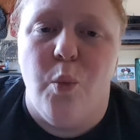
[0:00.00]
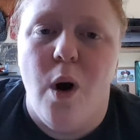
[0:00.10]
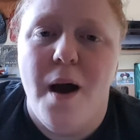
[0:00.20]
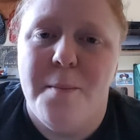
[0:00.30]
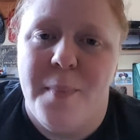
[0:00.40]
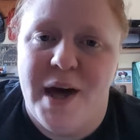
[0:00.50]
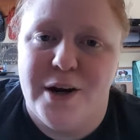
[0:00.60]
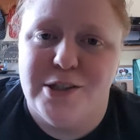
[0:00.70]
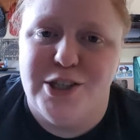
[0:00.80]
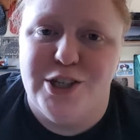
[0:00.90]
What
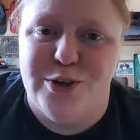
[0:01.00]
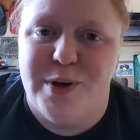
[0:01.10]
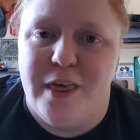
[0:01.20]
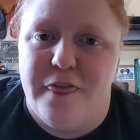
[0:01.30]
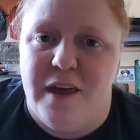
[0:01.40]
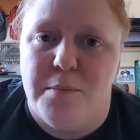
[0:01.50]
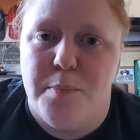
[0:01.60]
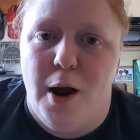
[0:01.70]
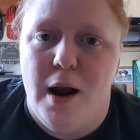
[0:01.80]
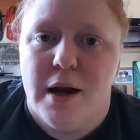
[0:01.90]
better to do at a
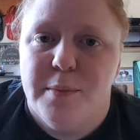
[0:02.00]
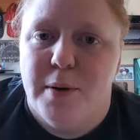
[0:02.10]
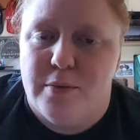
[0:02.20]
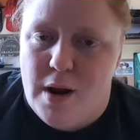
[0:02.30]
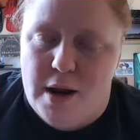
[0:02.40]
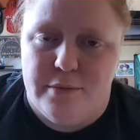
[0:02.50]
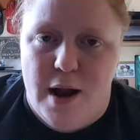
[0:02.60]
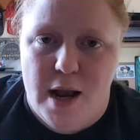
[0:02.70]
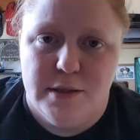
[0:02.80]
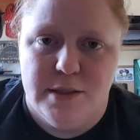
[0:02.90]
theme park but ride
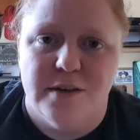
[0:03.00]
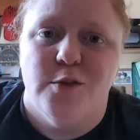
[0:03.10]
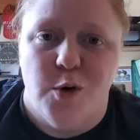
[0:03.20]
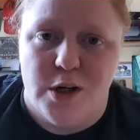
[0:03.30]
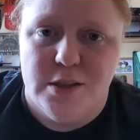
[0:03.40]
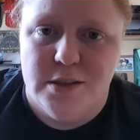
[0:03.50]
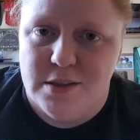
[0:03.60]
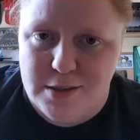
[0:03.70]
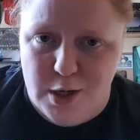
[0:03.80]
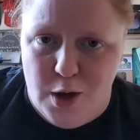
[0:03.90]
rides, of course.
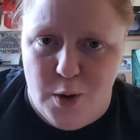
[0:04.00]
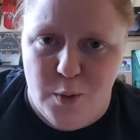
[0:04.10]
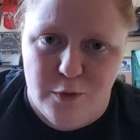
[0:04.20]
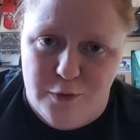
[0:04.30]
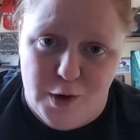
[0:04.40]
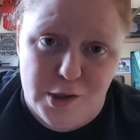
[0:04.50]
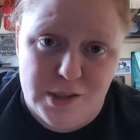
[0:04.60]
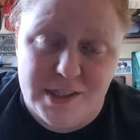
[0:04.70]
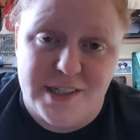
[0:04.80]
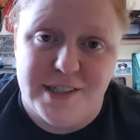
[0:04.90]
So
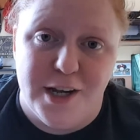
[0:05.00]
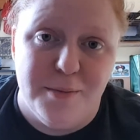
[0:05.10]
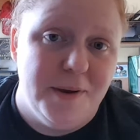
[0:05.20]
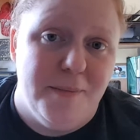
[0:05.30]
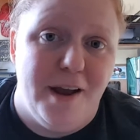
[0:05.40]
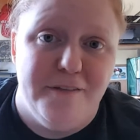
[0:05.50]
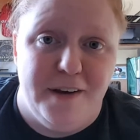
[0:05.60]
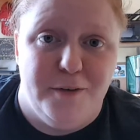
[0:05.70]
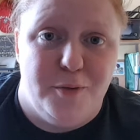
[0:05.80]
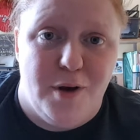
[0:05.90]
first is going to be my
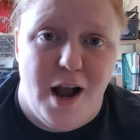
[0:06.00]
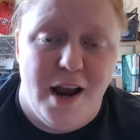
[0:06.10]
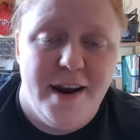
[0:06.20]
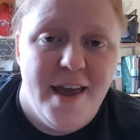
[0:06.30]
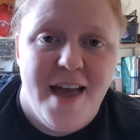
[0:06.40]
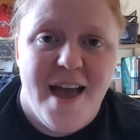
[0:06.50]
favorite ride.